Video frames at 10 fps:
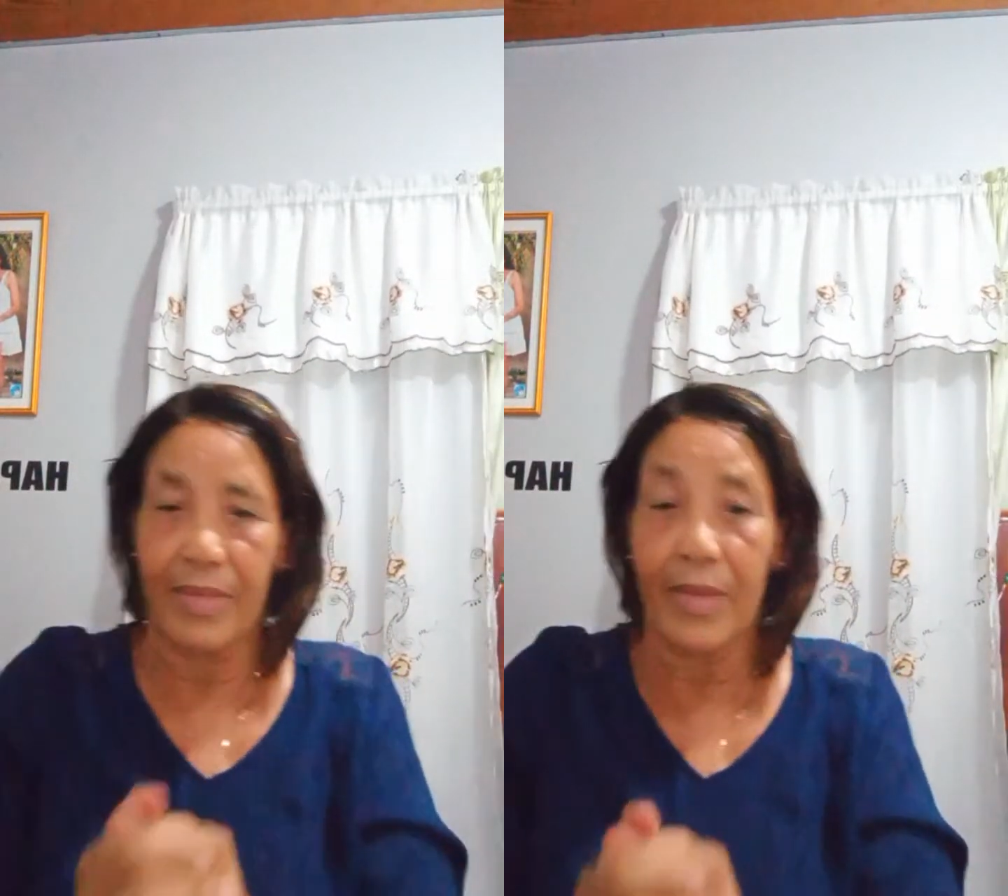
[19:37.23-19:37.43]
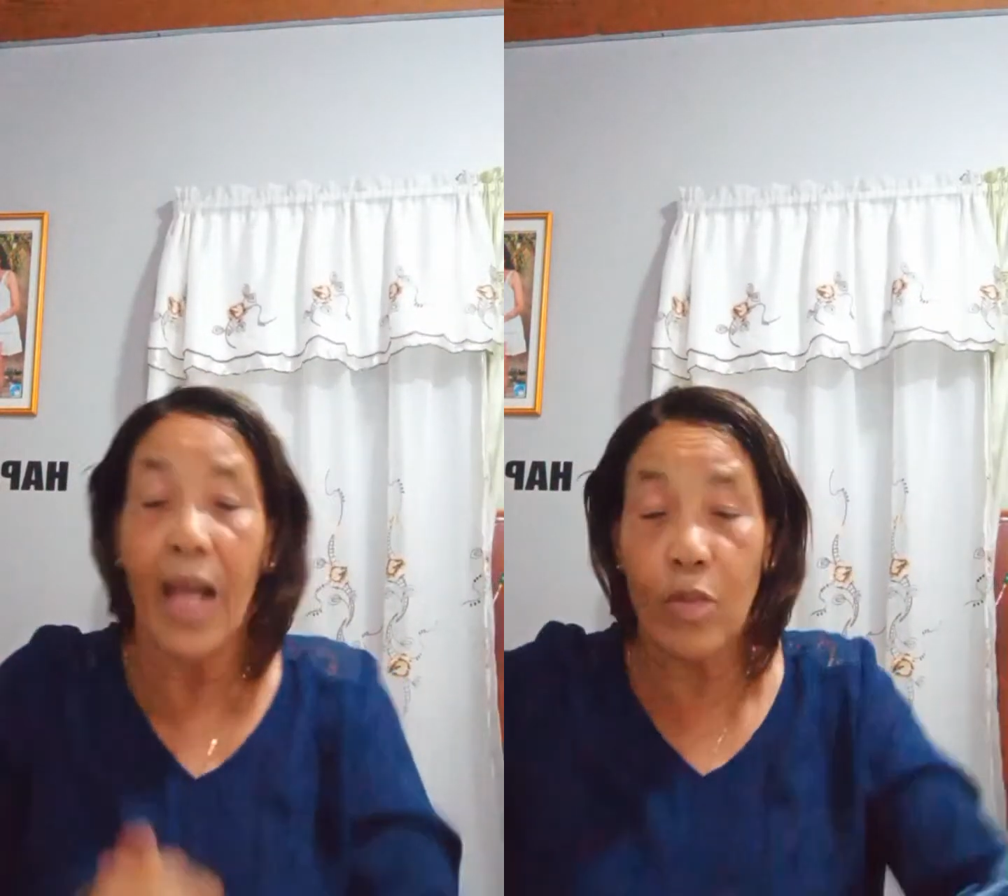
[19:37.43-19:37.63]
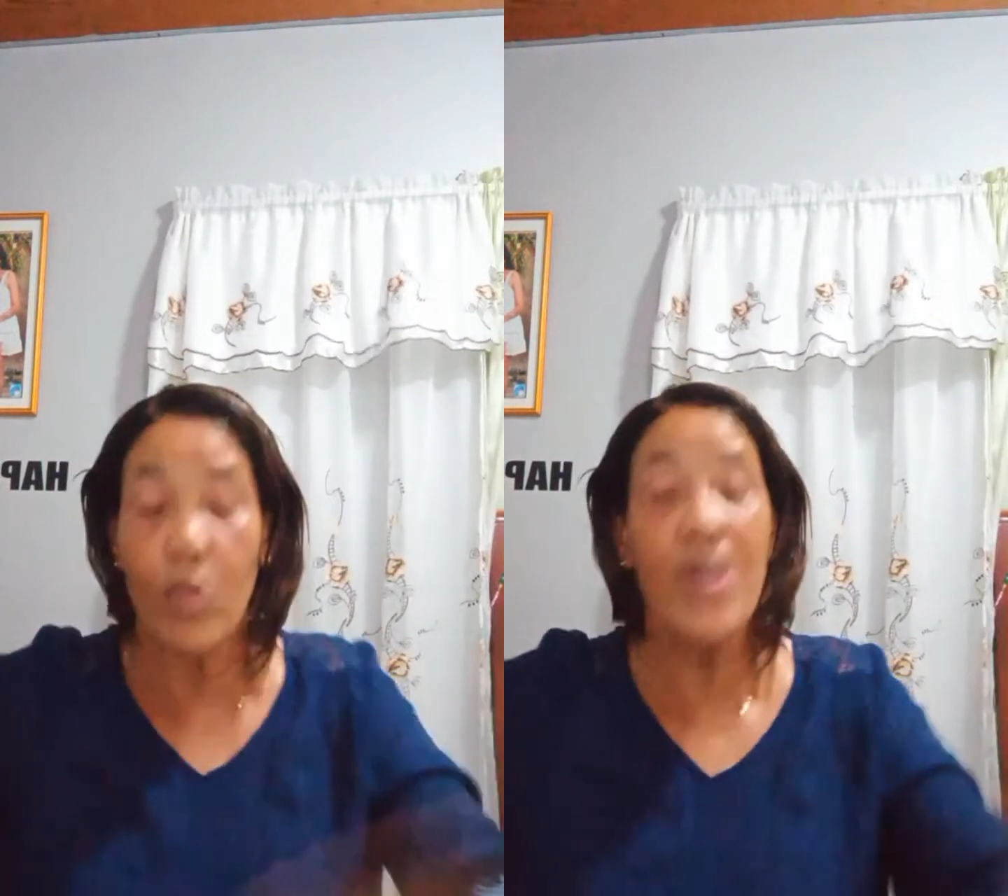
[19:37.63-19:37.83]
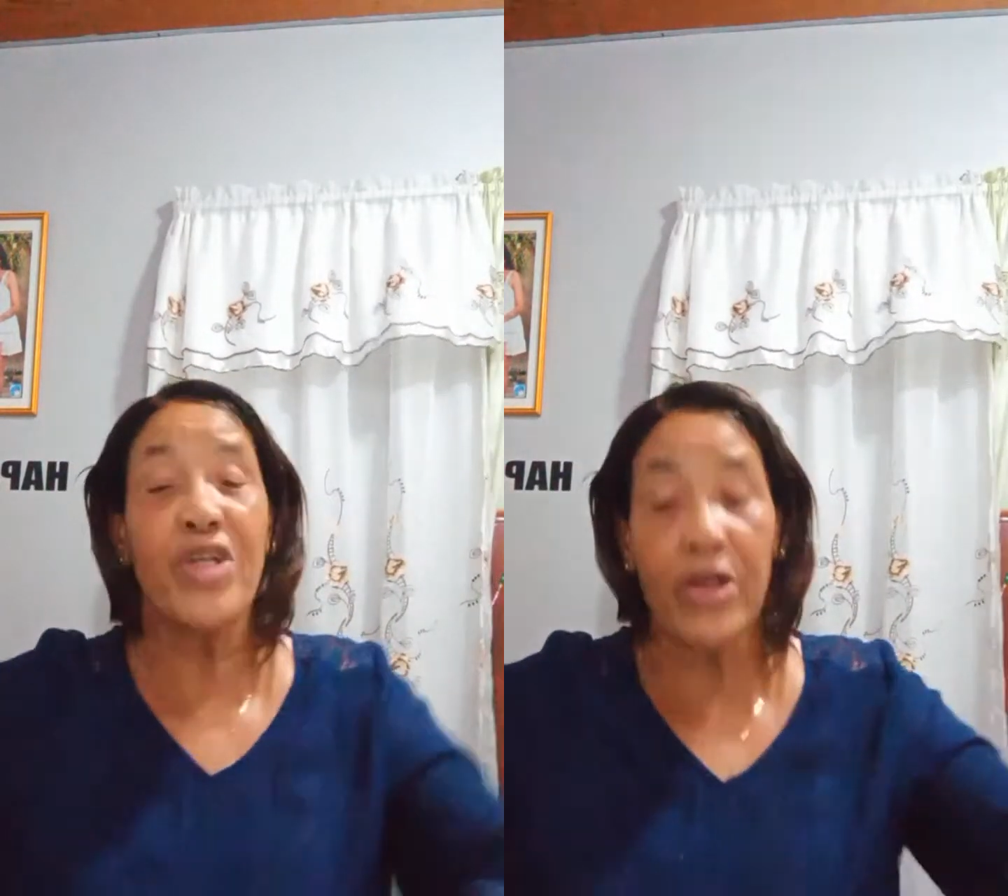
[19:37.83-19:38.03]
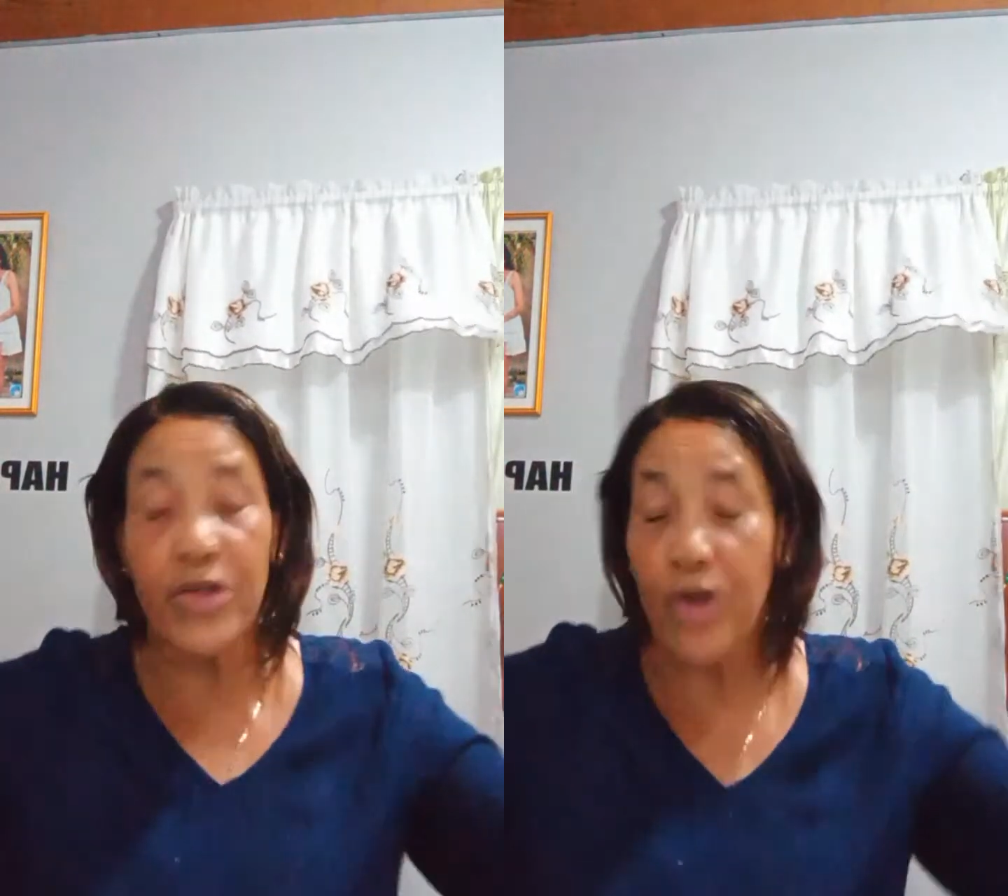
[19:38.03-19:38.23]

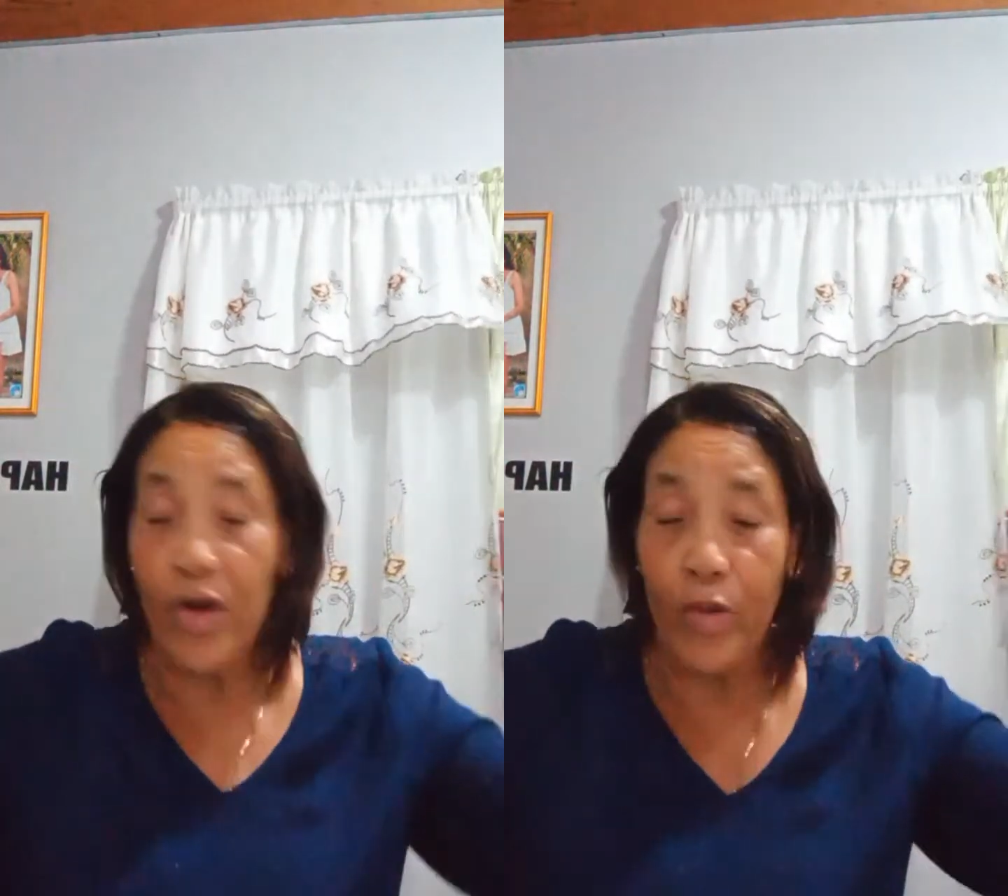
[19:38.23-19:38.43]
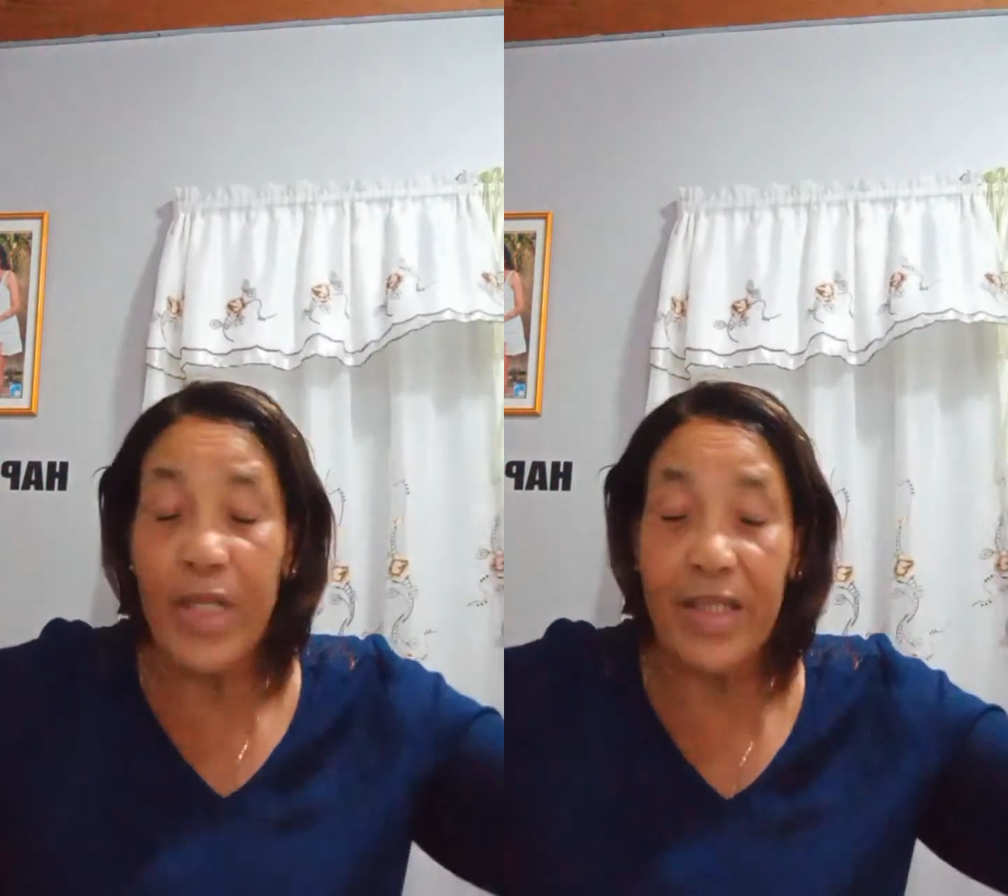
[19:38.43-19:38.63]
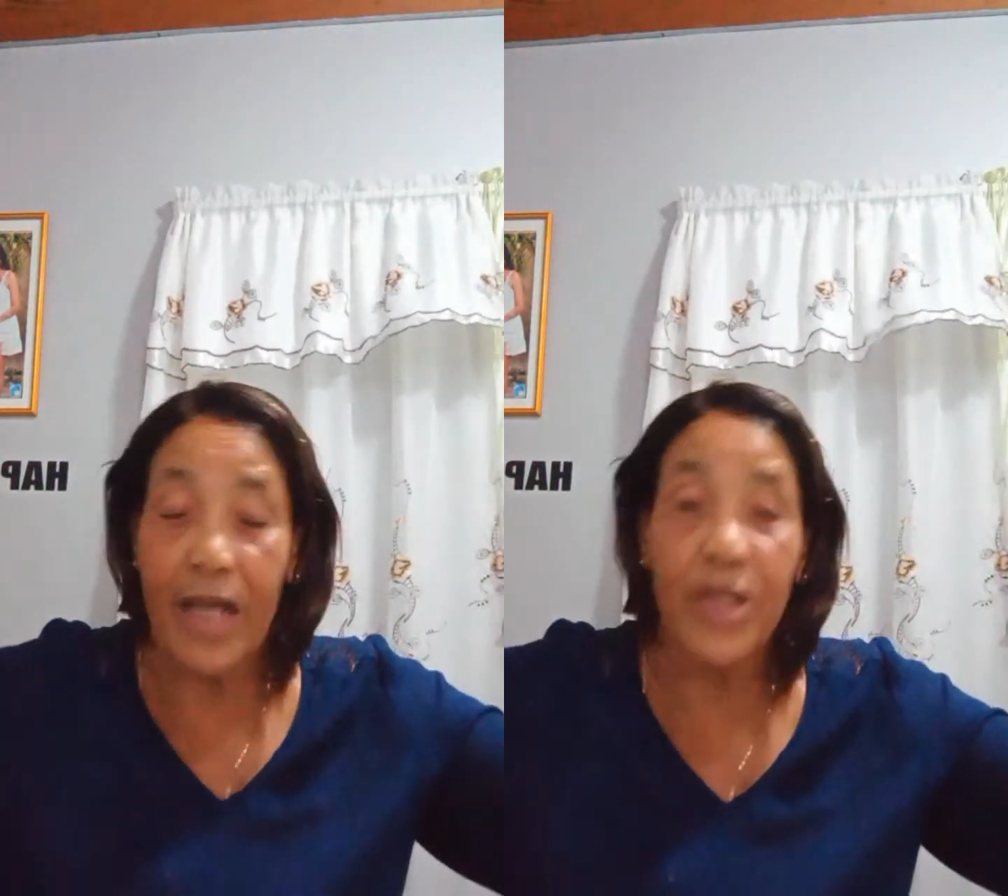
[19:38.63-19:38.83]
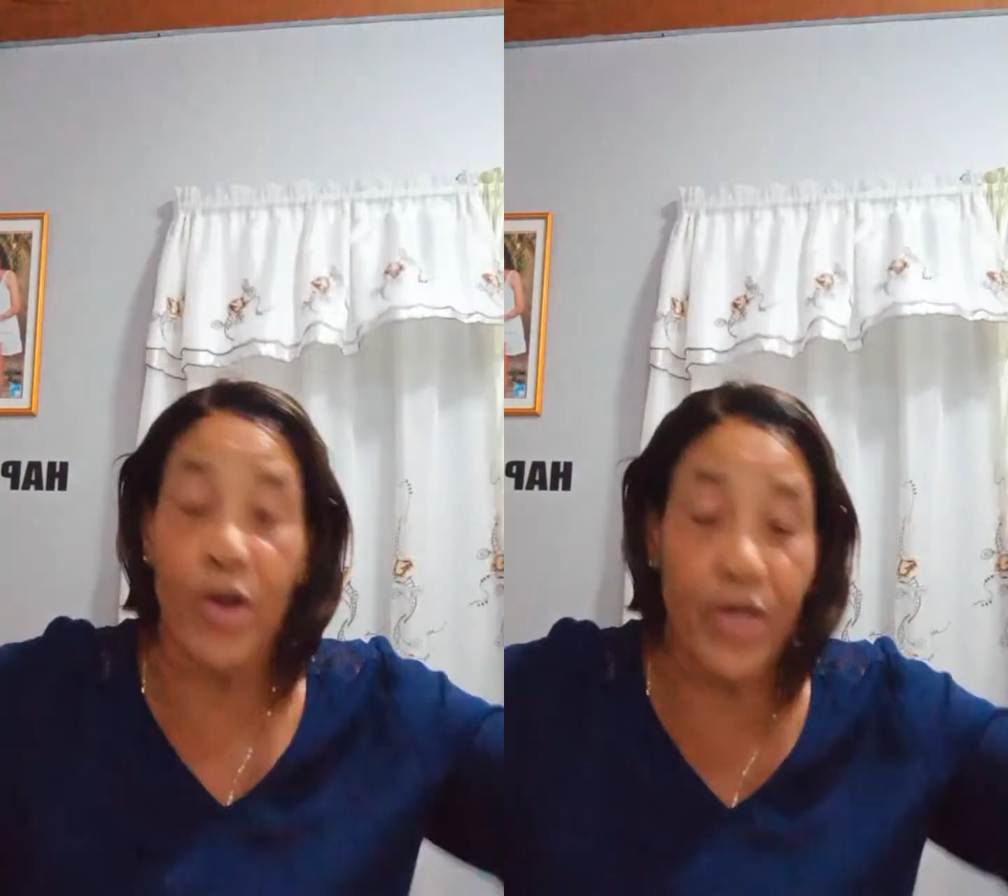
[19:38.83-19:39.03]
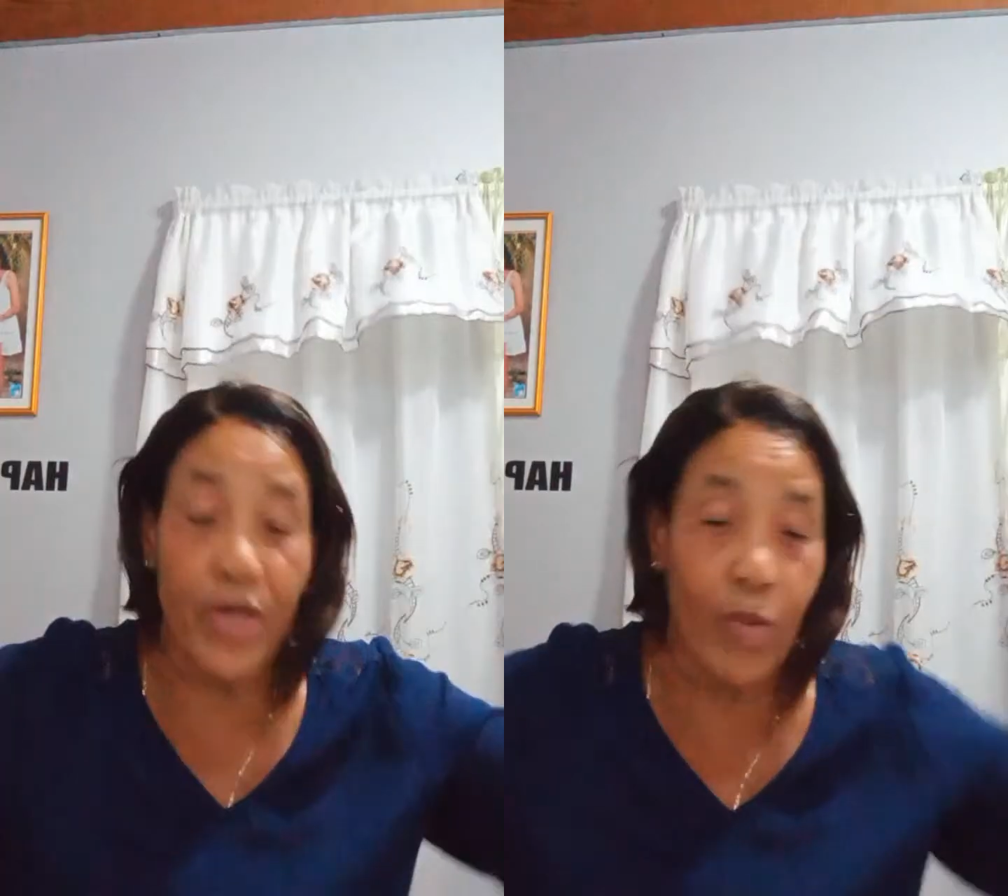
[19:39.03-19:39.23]
Winston Churchill